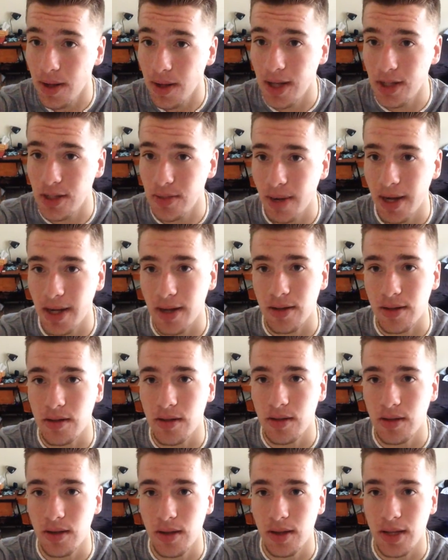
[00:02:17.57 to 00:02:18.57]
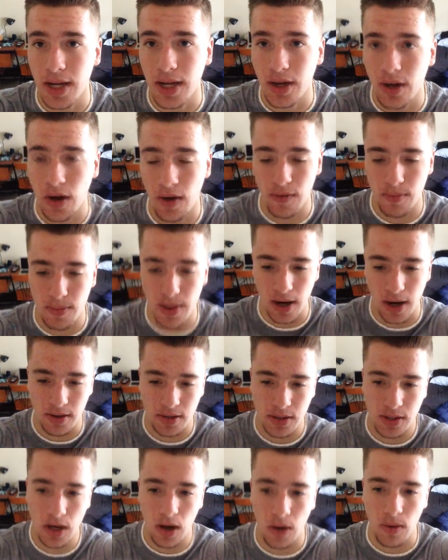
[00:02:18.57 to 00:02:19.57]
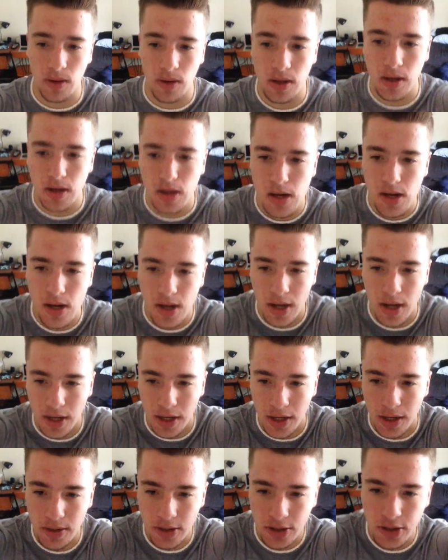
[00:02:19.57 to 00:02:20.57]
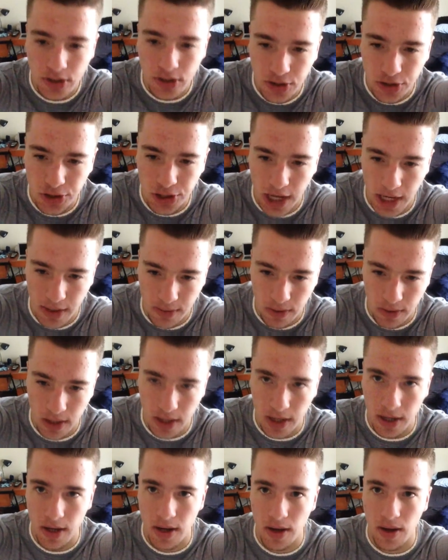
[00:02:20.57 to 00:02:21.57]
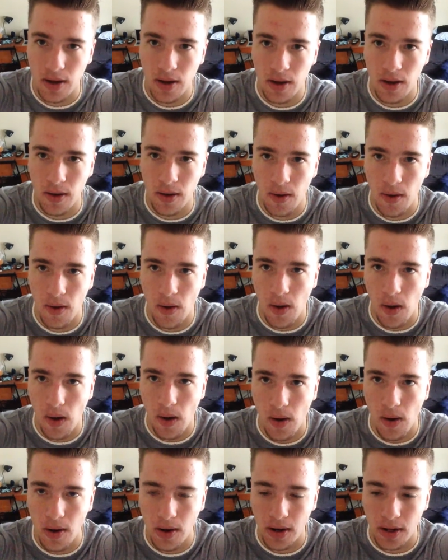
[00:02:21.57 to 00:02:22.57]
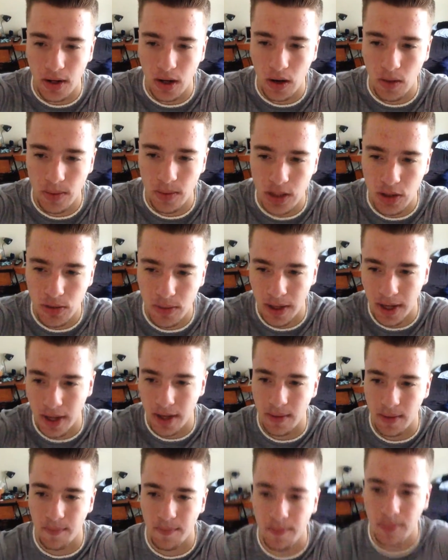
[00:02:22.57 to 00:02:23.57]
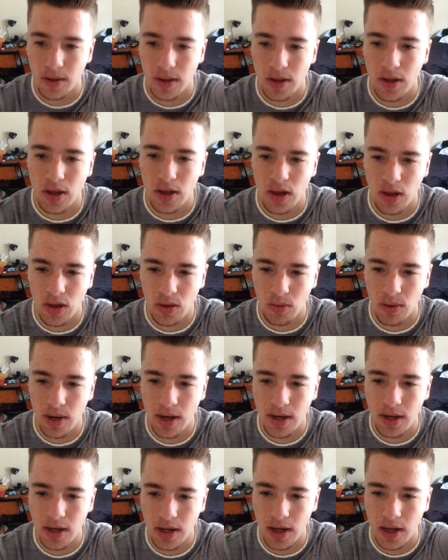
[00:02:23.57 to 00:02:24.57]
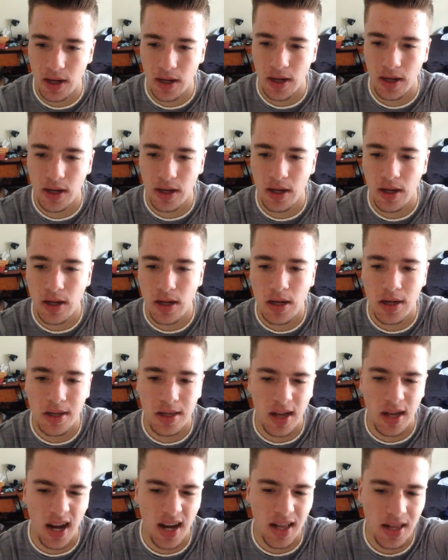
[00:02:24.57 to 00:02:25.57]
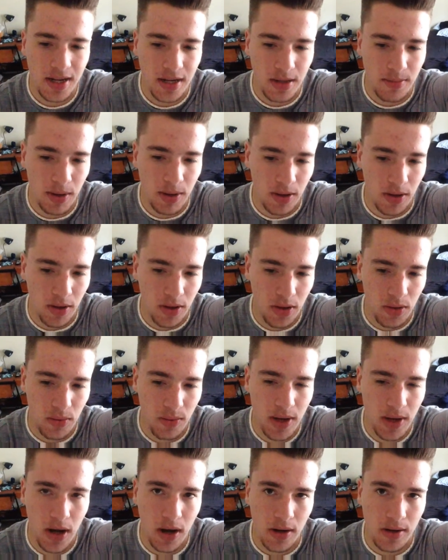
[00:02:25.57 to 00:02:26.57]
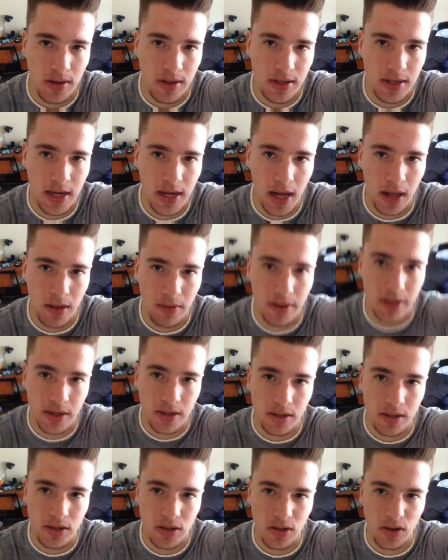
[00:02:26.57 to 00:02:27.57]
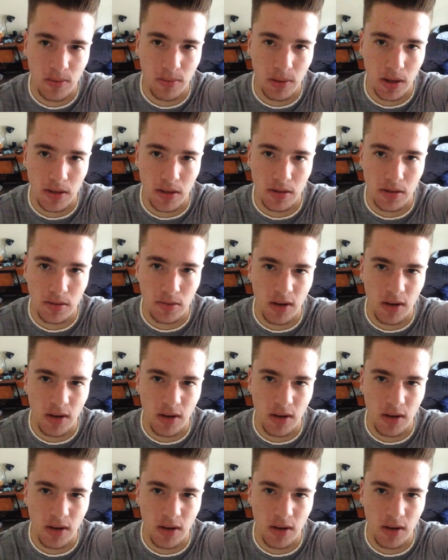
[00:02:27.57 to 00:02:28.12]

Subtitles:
That's your maintenance. Then you go from there. So you should generally go between I like about a 300 calorie surplus,